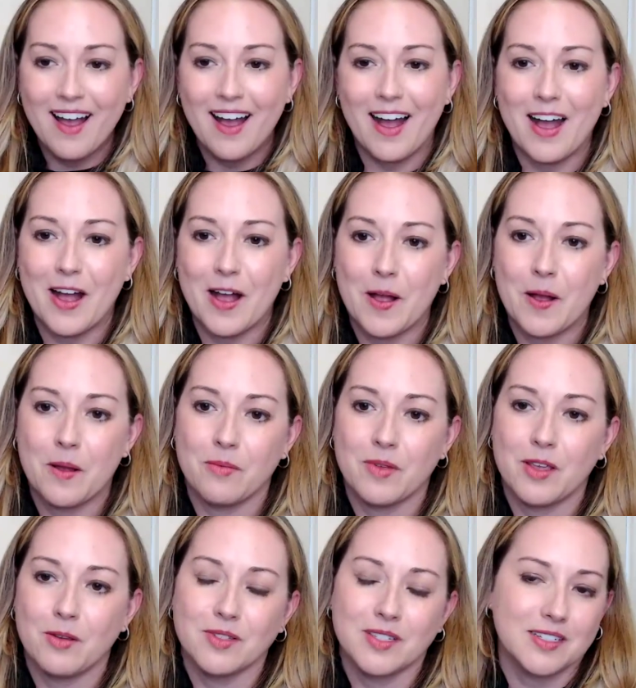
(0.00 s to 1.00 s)

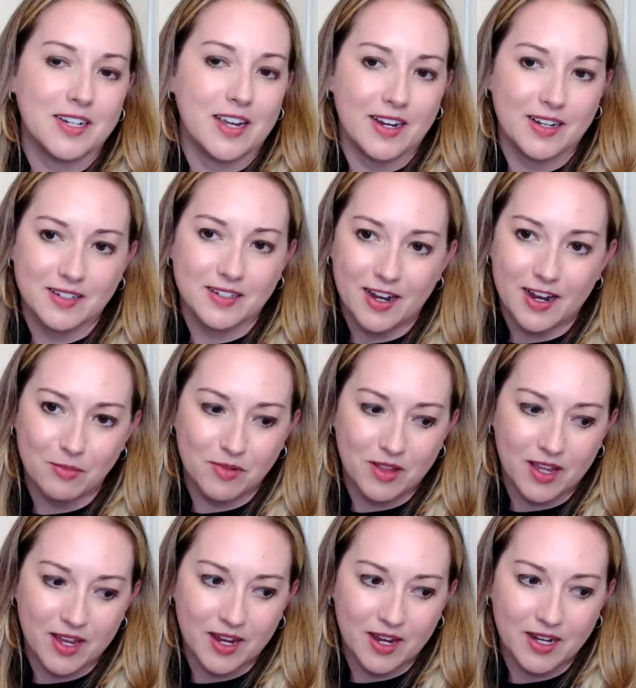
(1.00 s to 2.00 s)
It was a tight
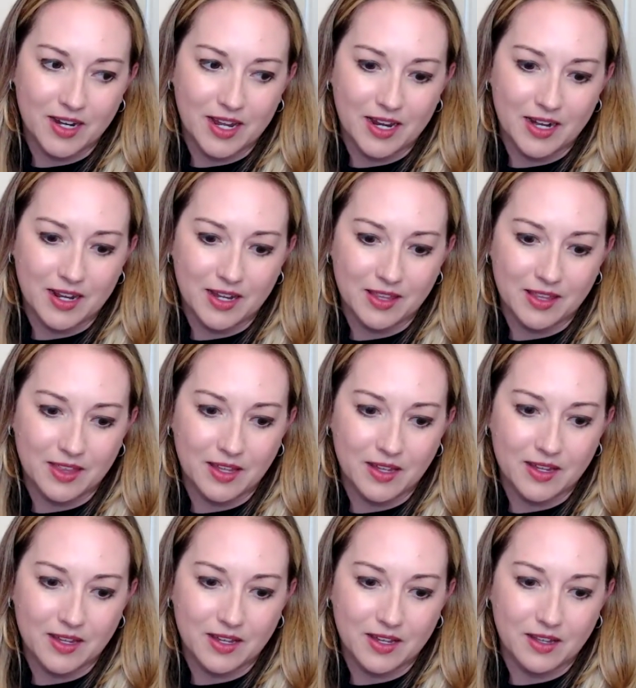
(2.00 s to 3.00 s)
timeline. And I
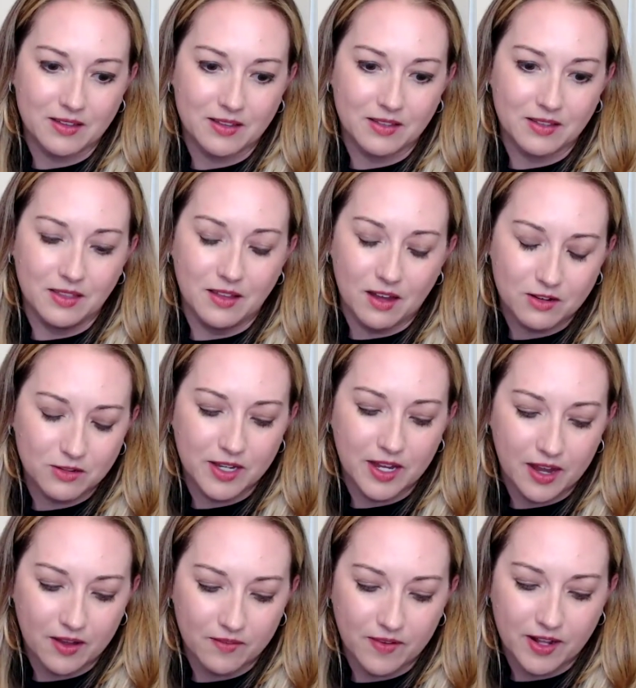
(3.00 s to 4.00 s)
think luckily
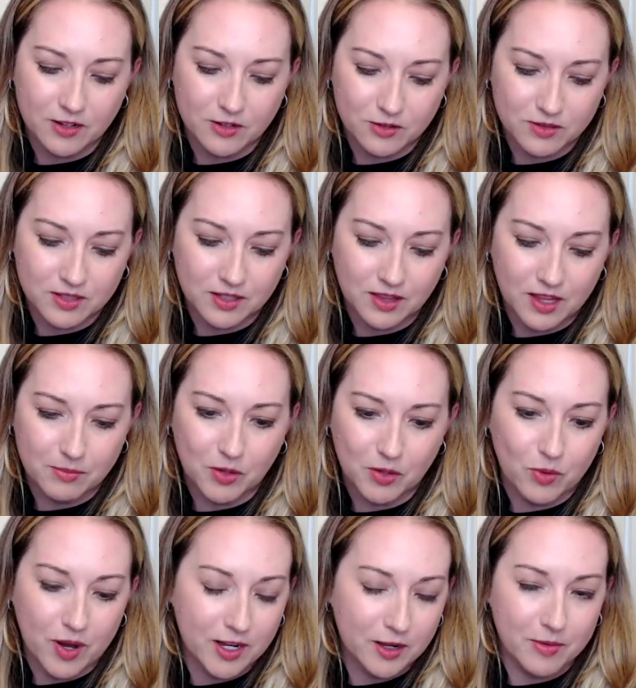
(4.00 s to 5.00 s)
I have editors that let me
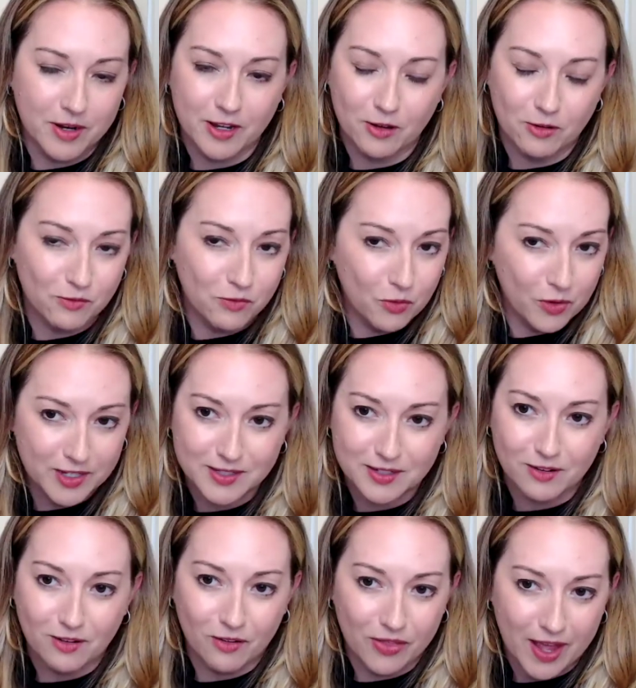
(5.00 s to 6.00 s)
write in my own voice,
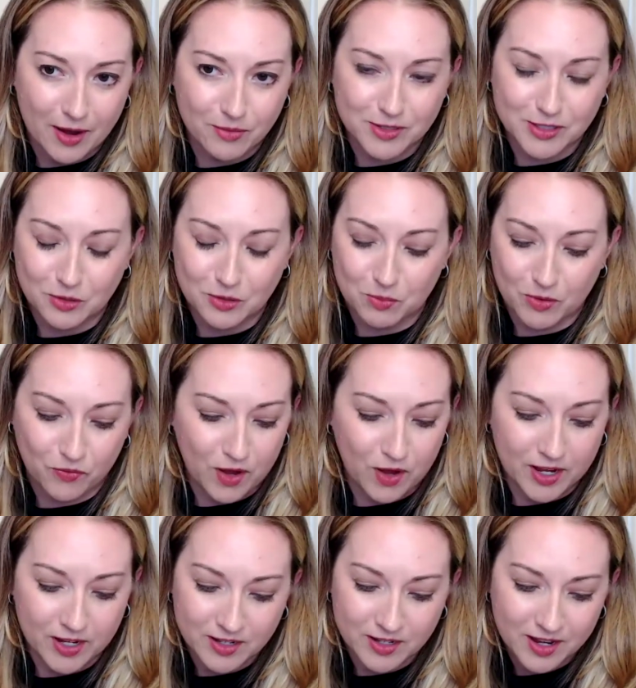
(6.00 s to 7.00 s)
and all that was super
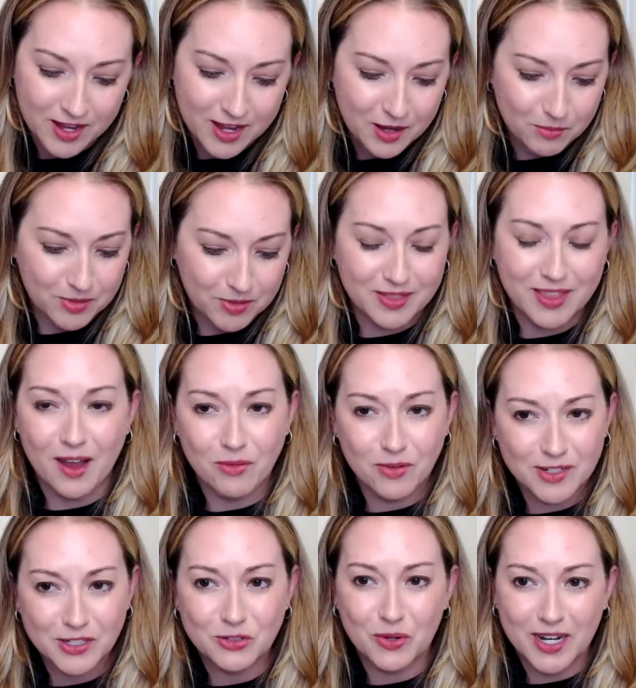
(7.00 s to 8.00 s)
fun. But that
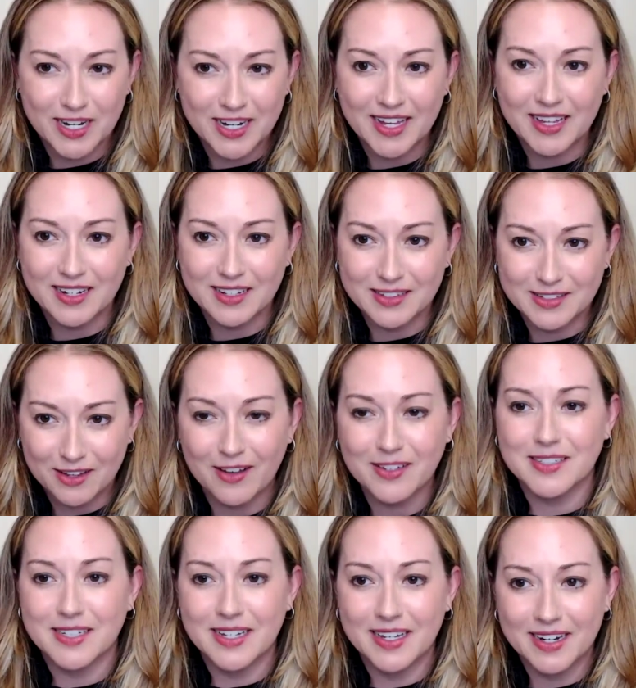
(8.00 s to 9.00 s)
was draining and
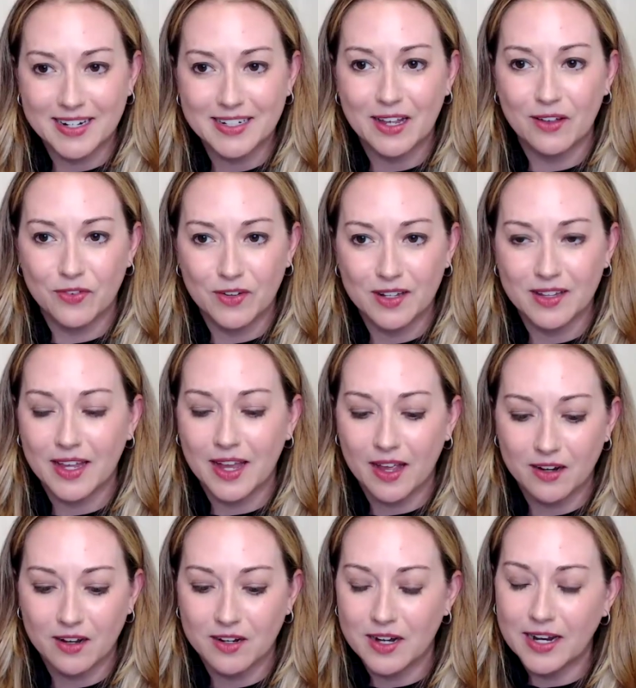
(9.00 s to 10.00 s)
exhausting. And I definitely
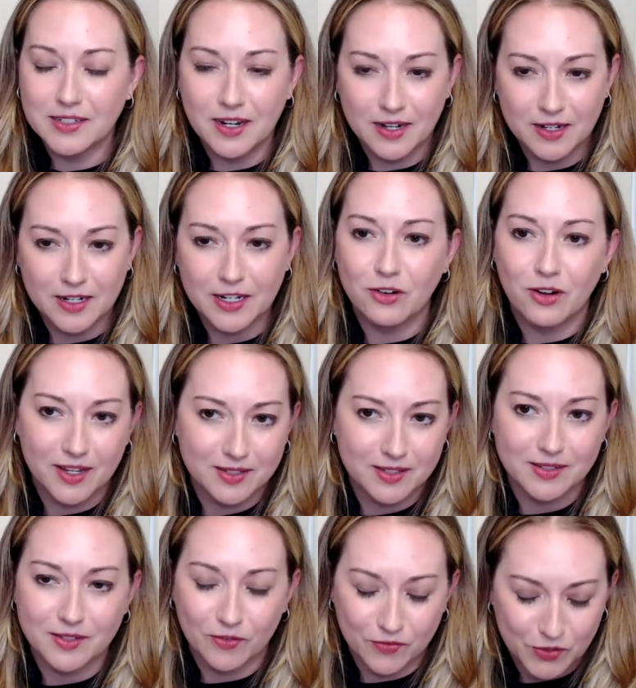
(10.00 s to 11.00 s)
had an identity
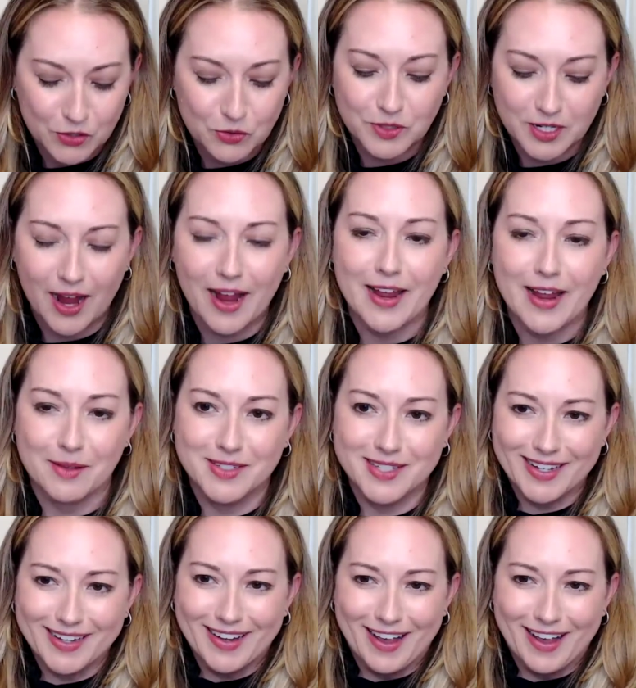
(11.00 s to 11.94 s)
crisis a few times